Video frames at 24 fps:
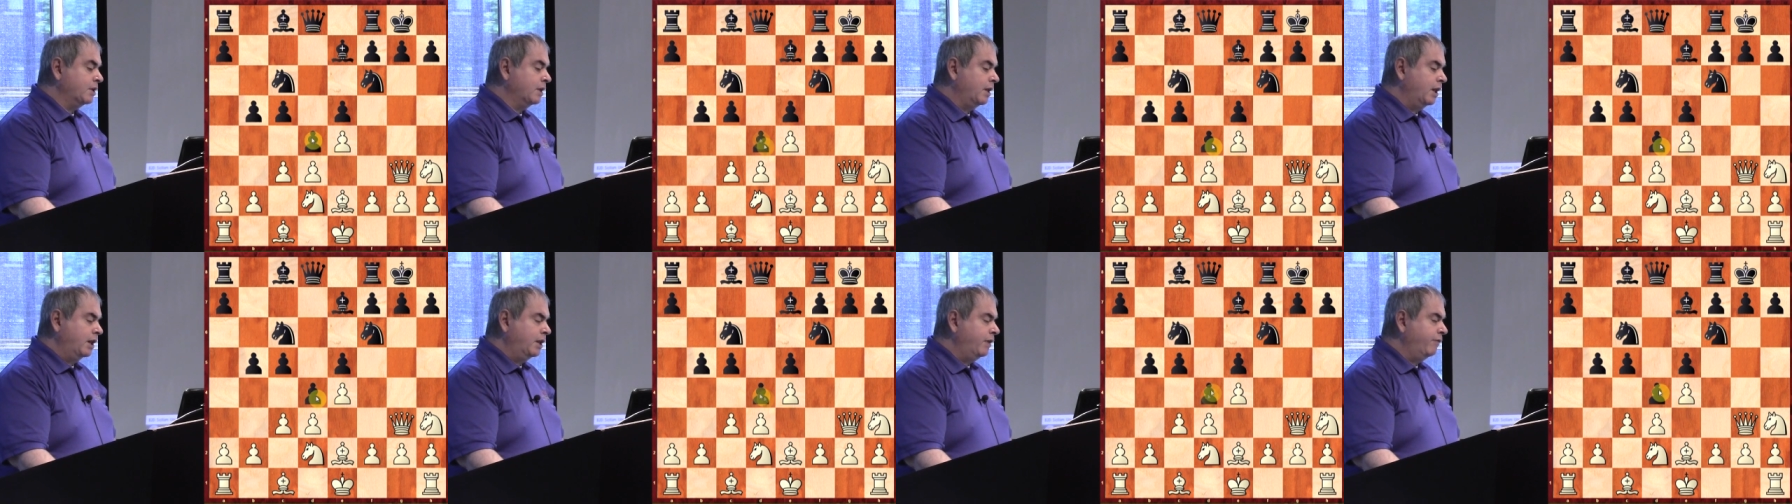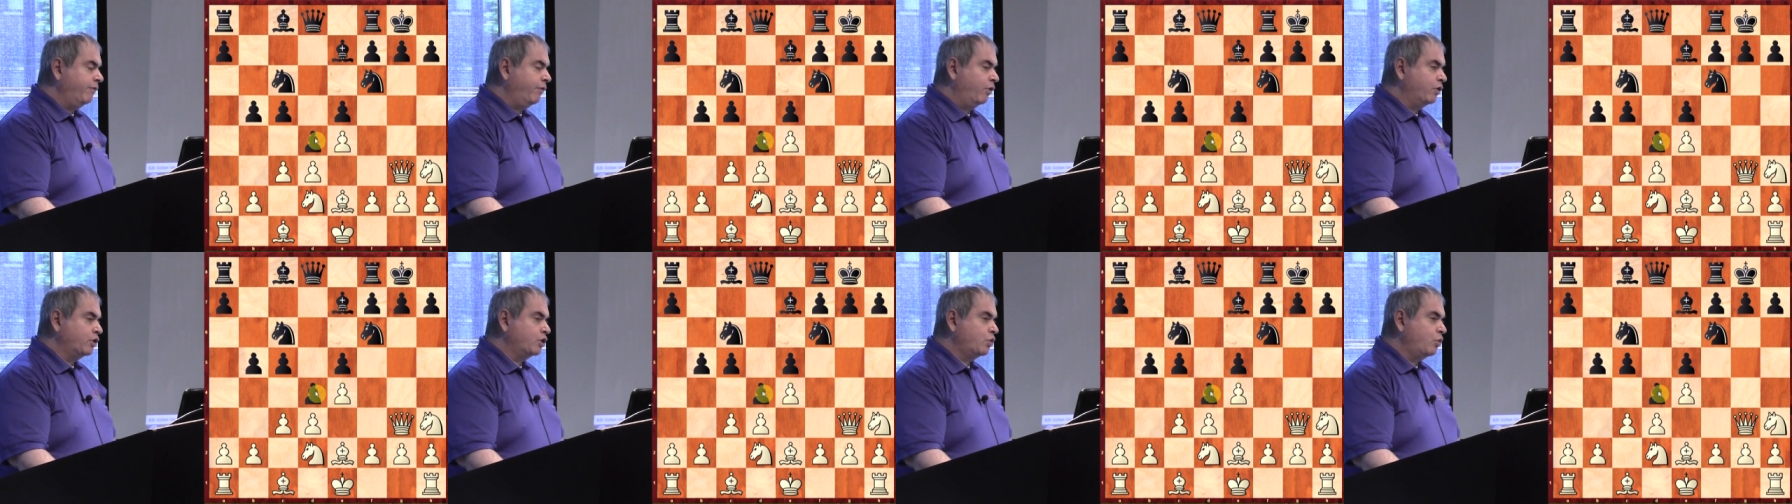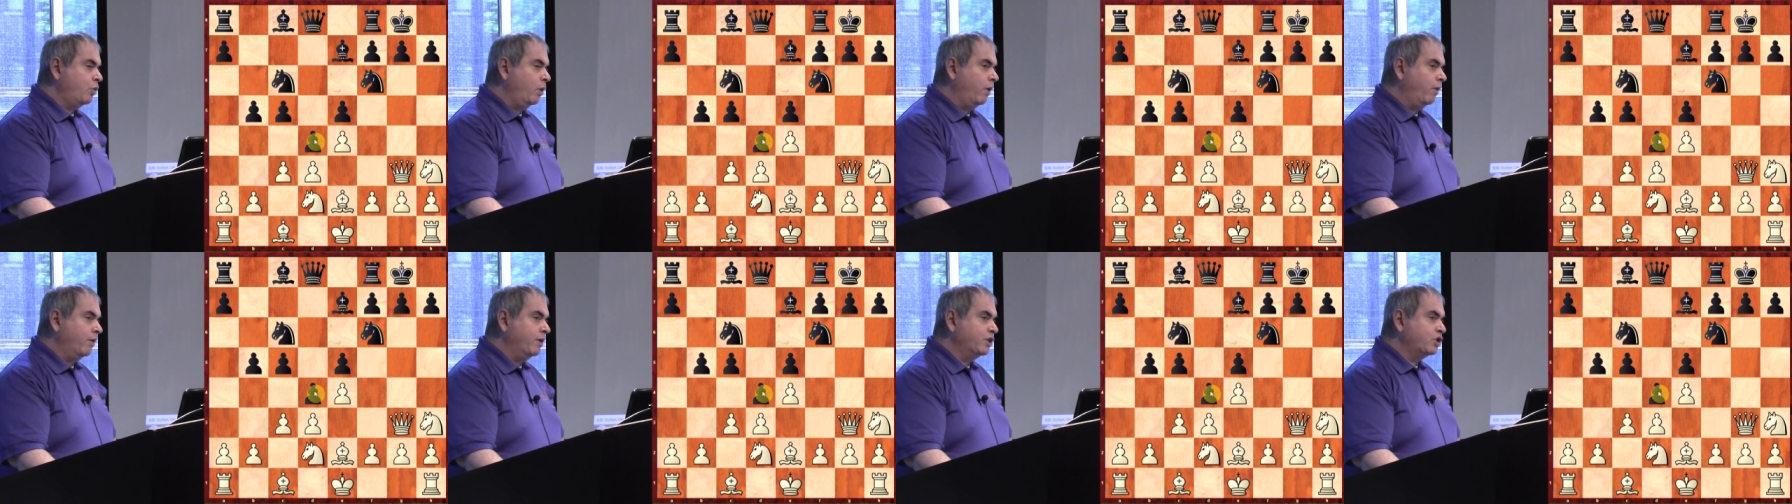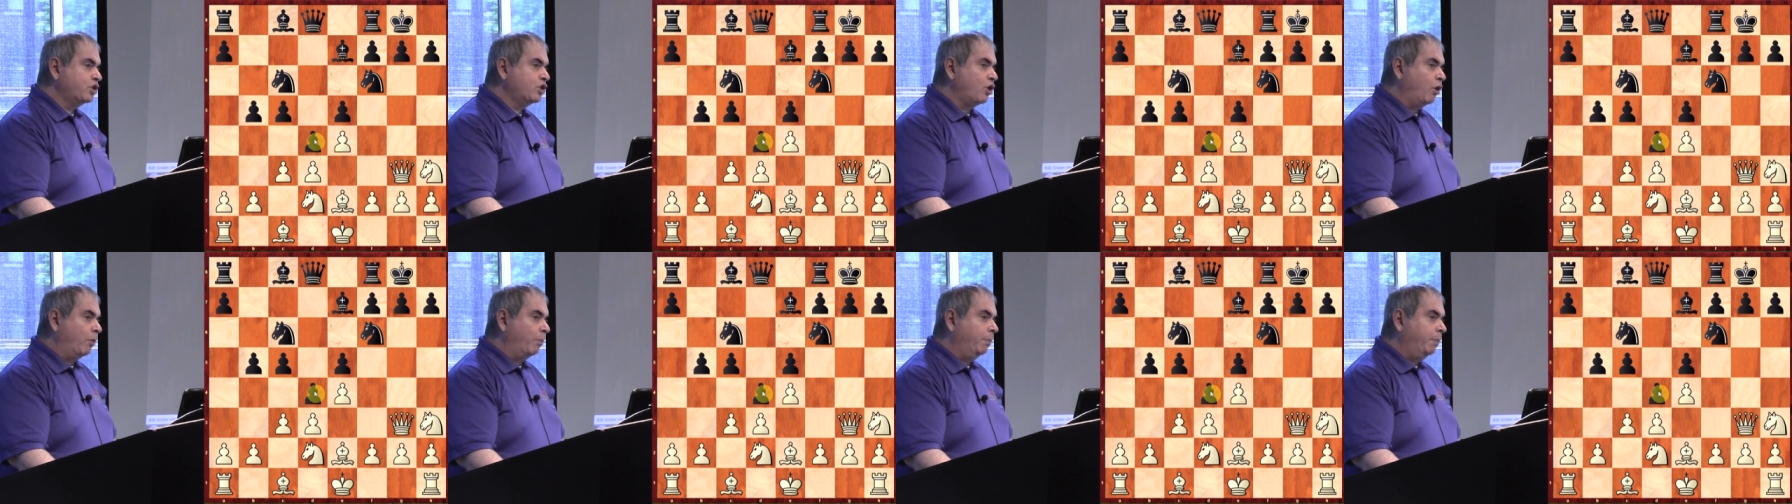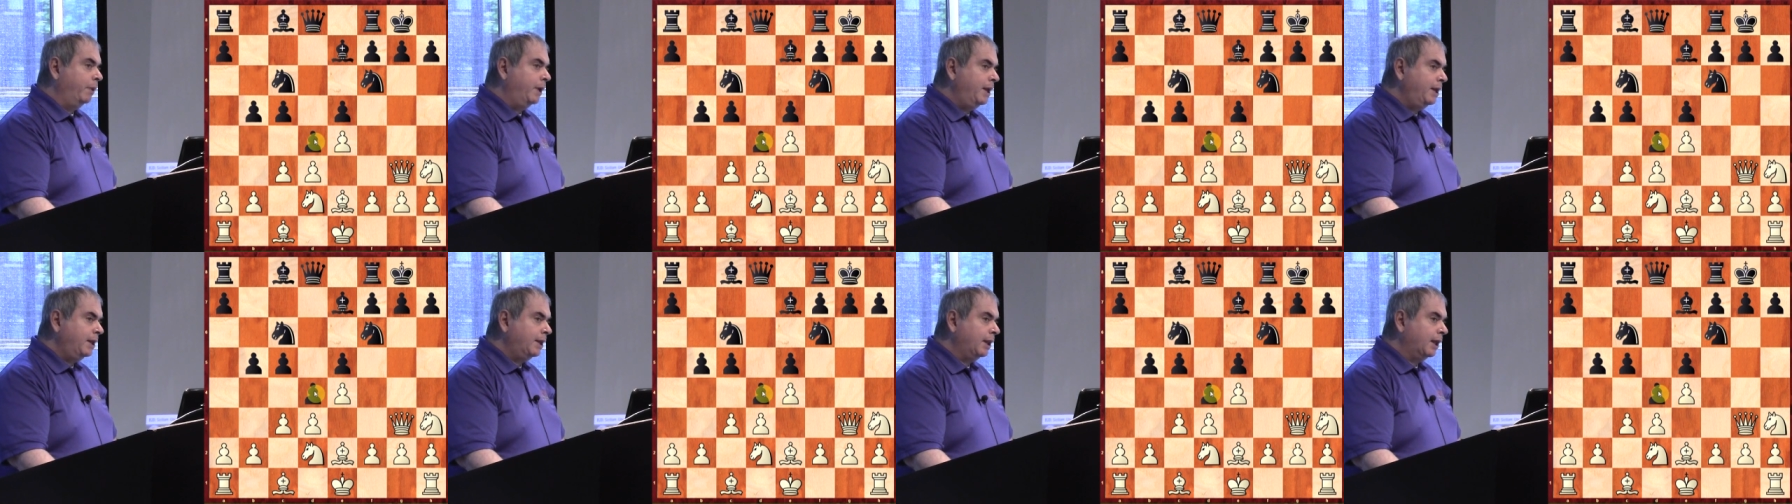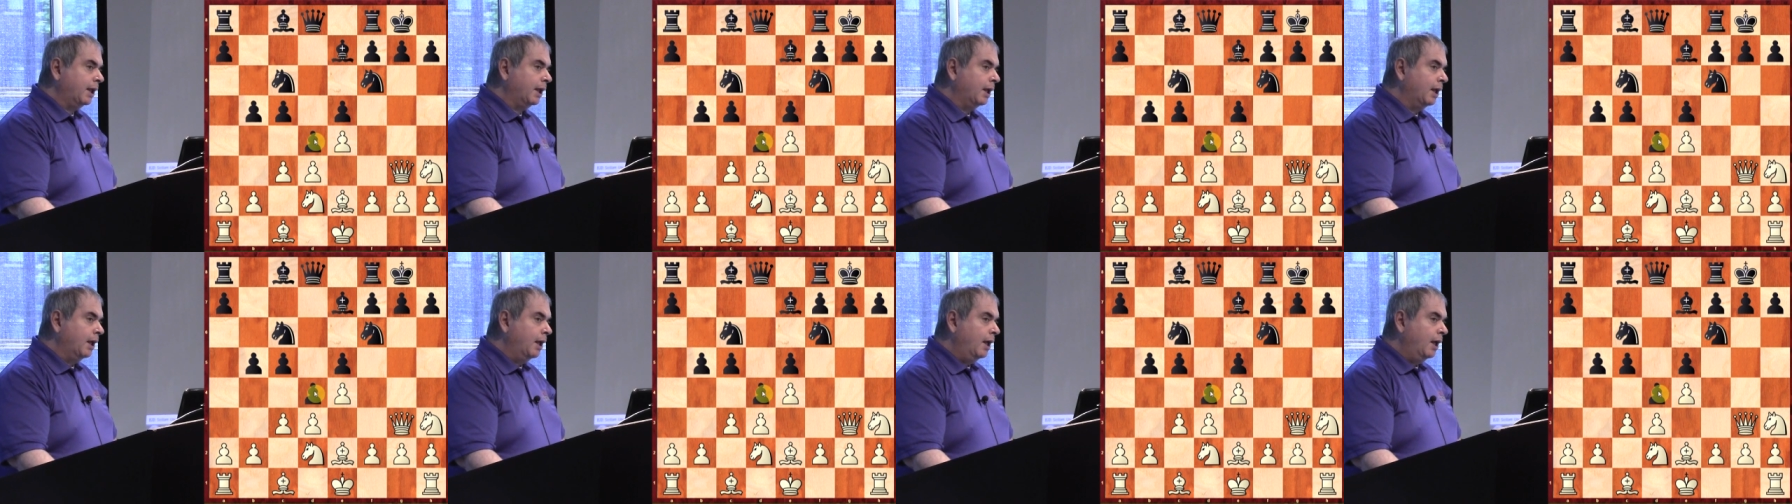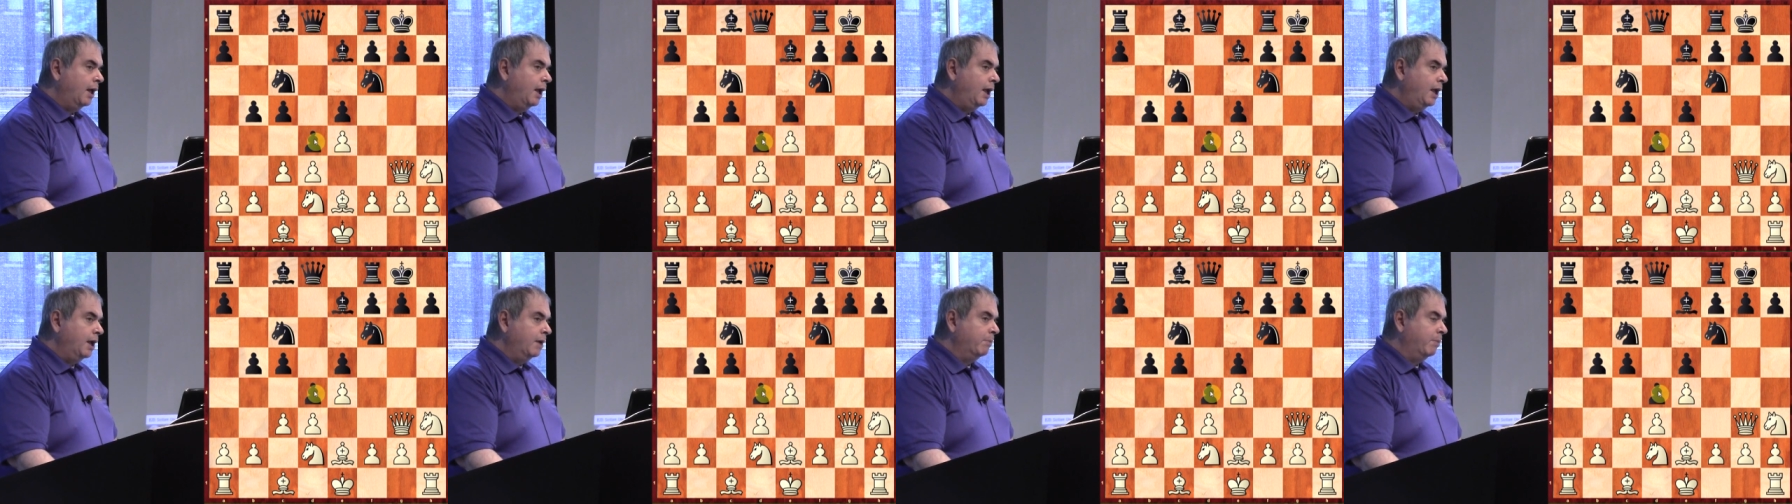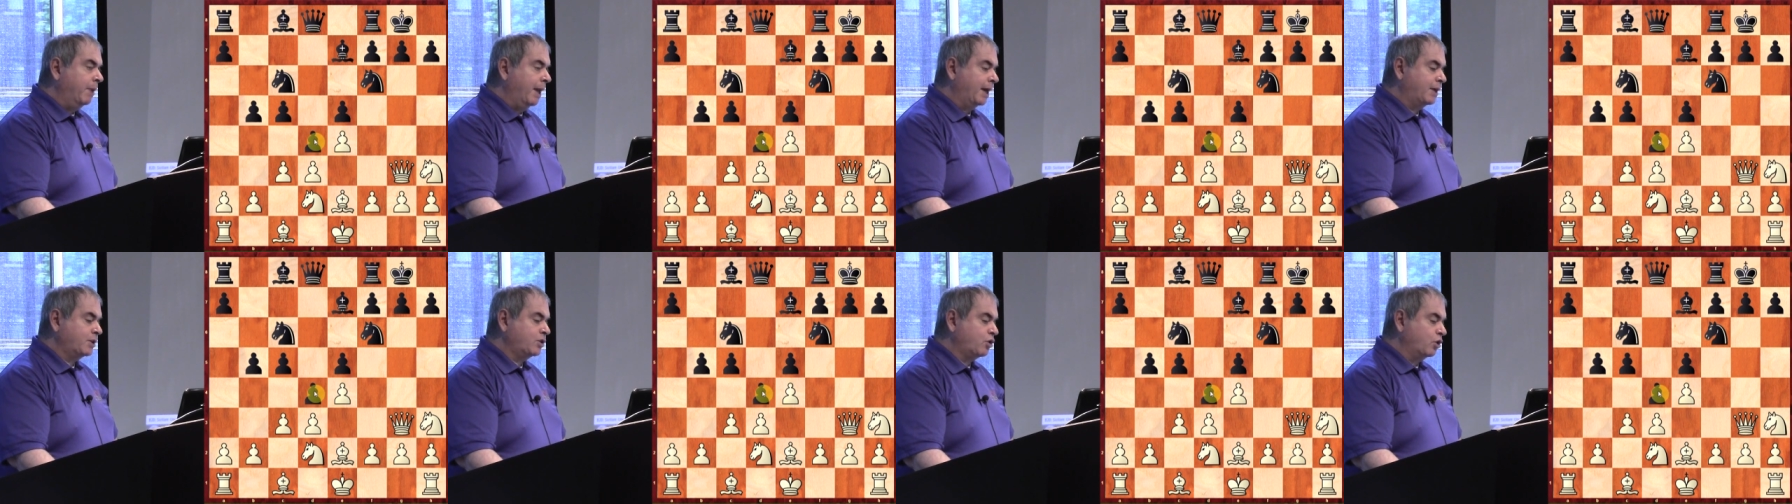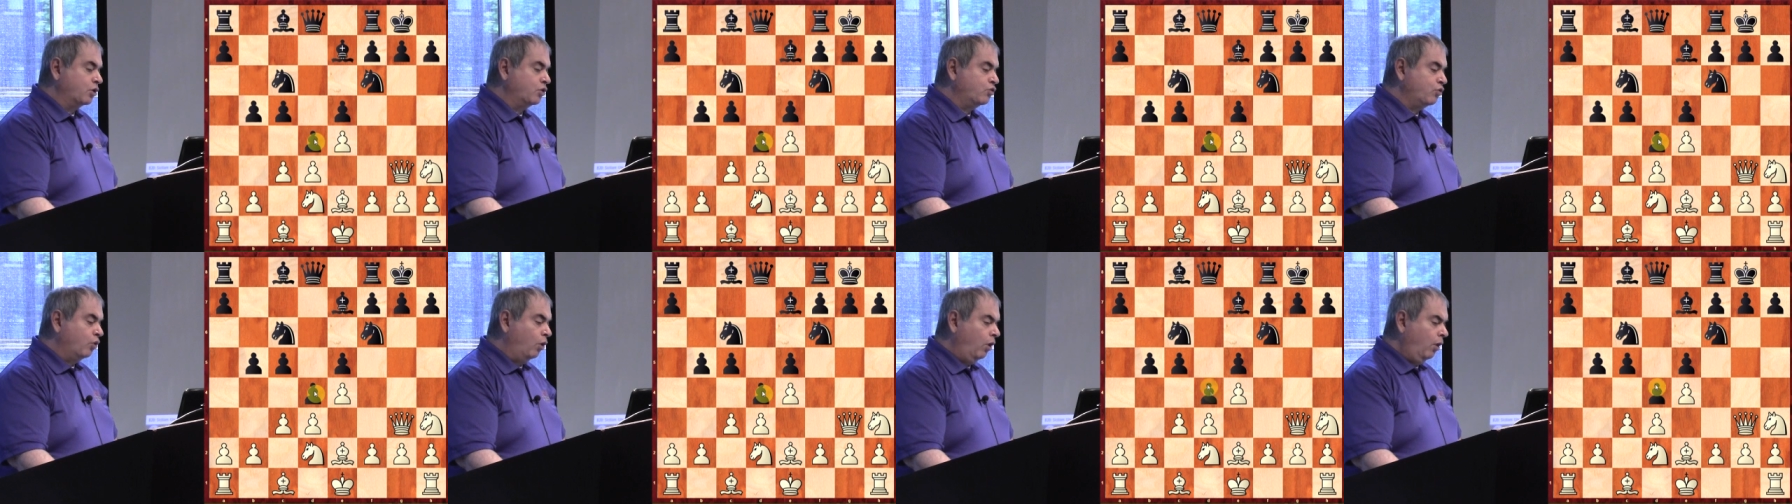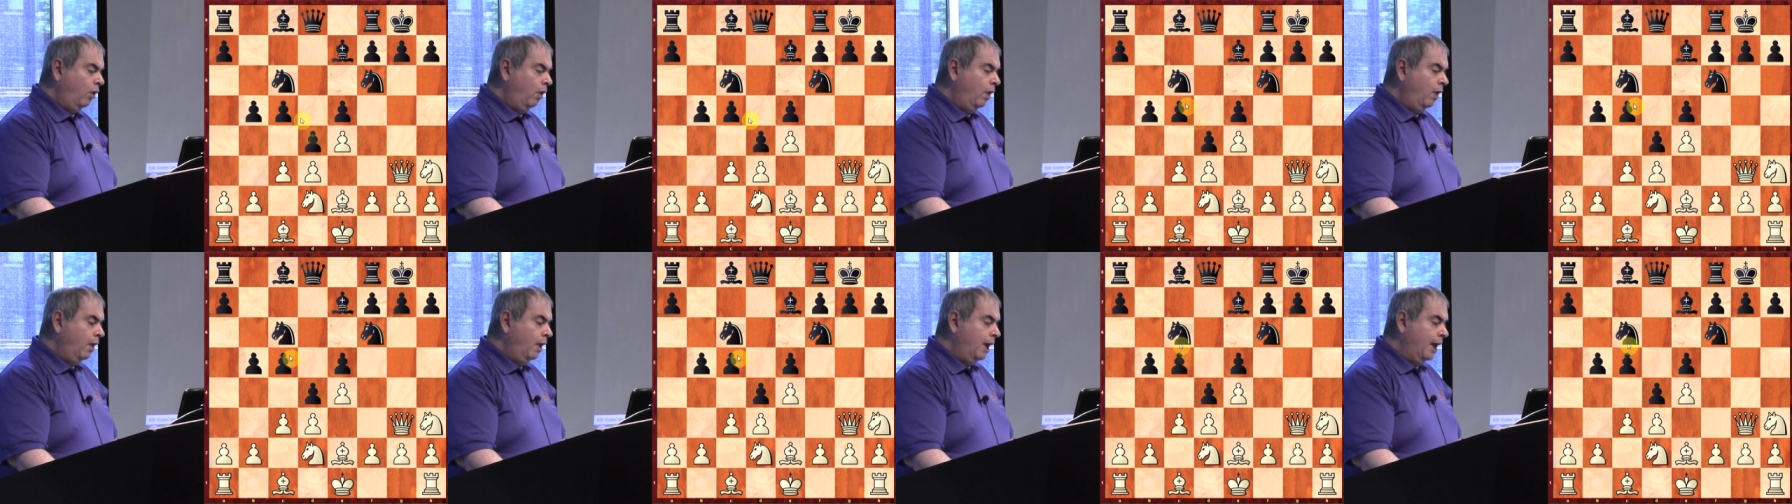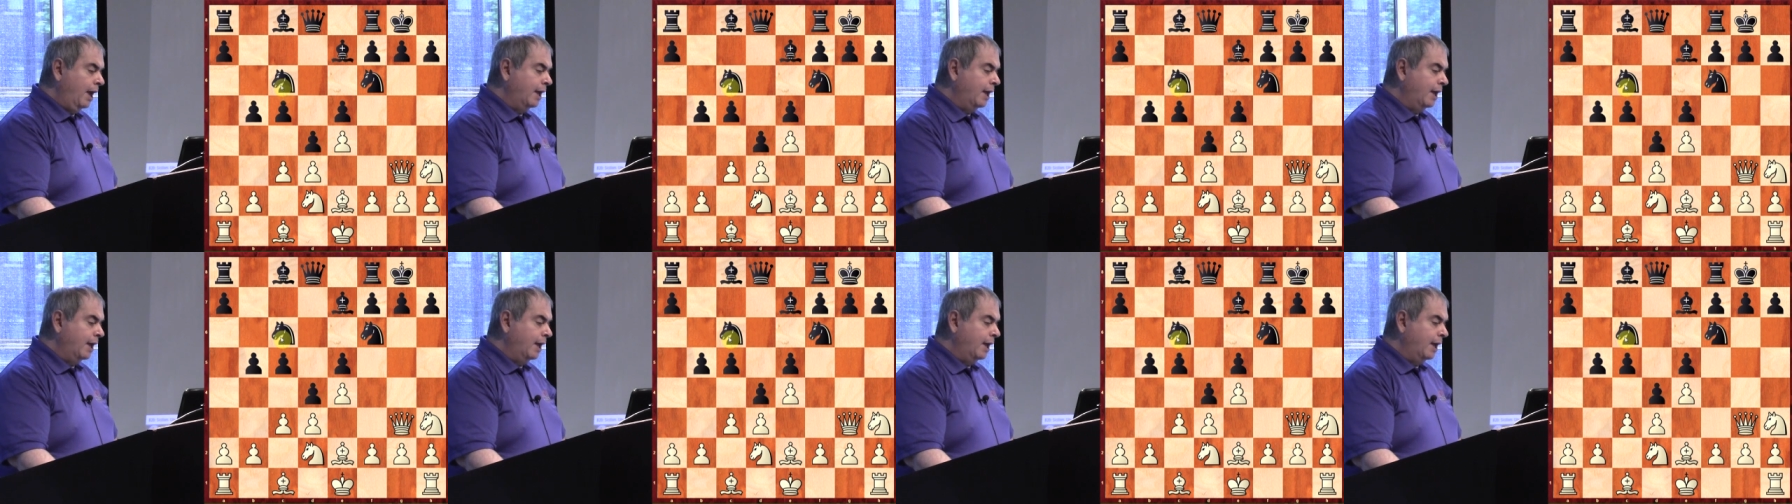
the d4 square is completely in black's control.